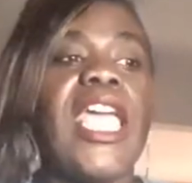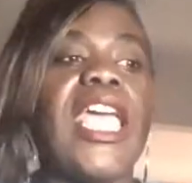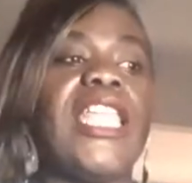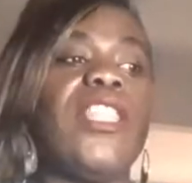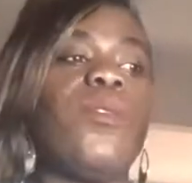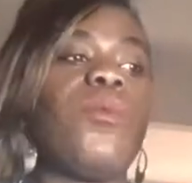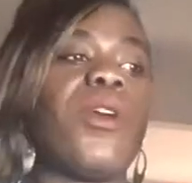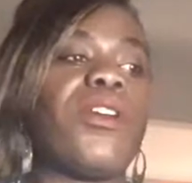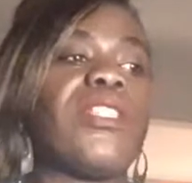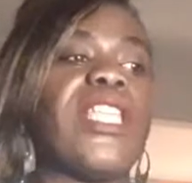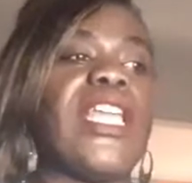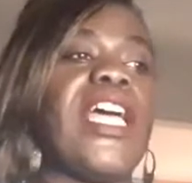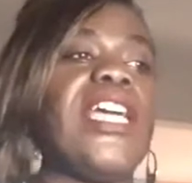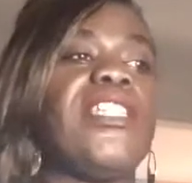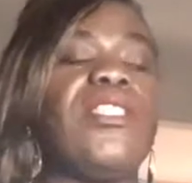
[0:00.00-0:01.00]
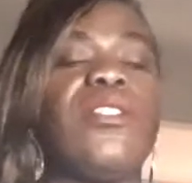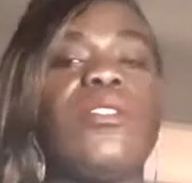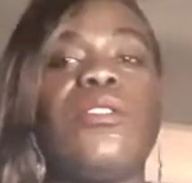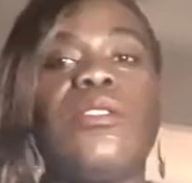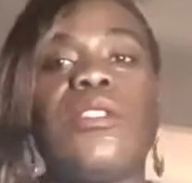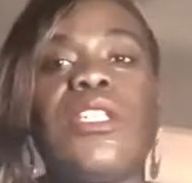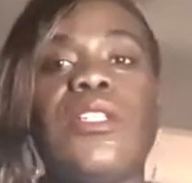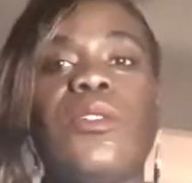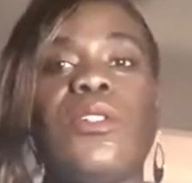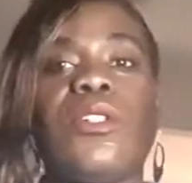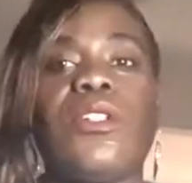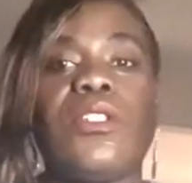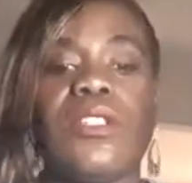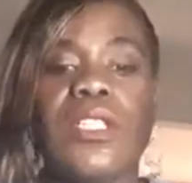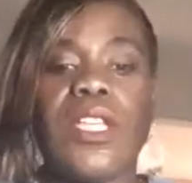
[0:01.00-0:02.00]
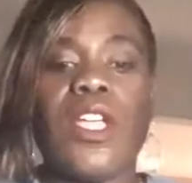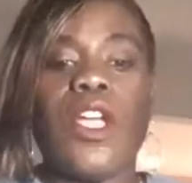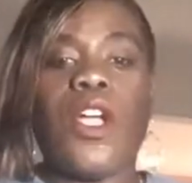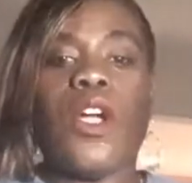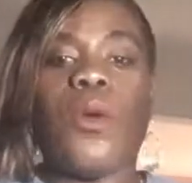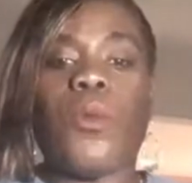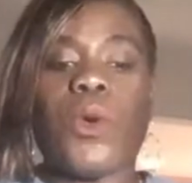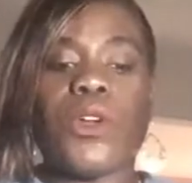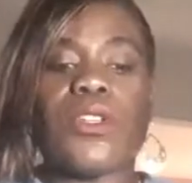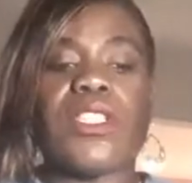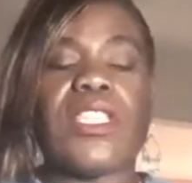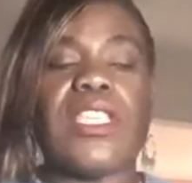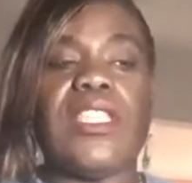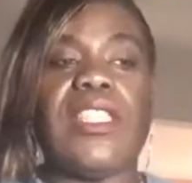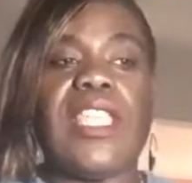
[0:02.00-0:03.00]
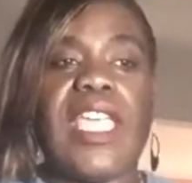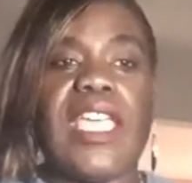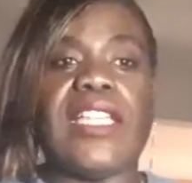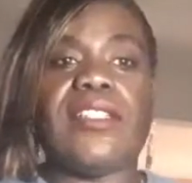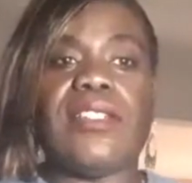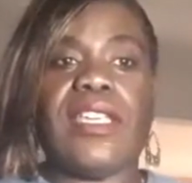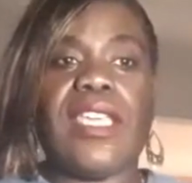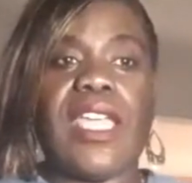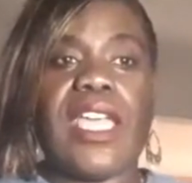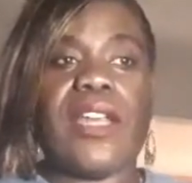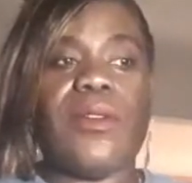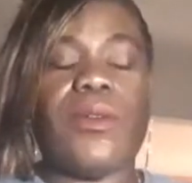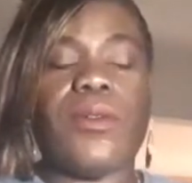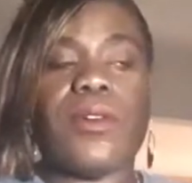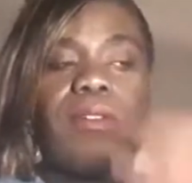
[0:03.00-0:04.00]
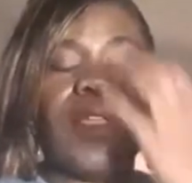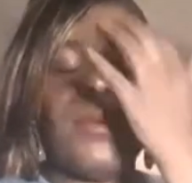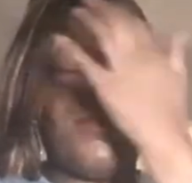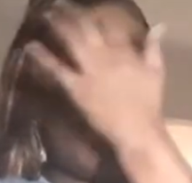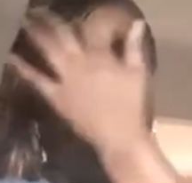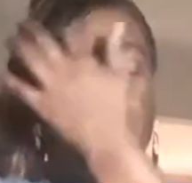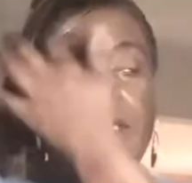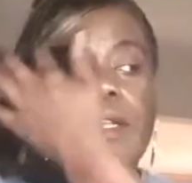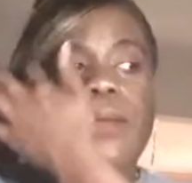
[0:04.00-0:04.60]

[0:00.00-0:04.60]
And the work that I do, it all works in that category. But